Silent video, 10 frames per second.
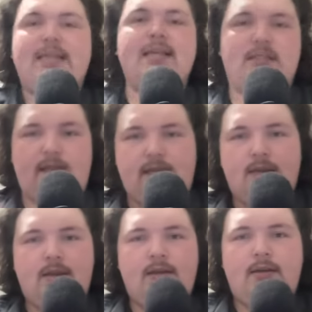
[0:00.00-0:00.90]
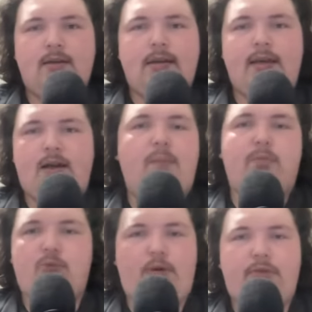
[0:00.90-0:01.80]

easily hit a couple more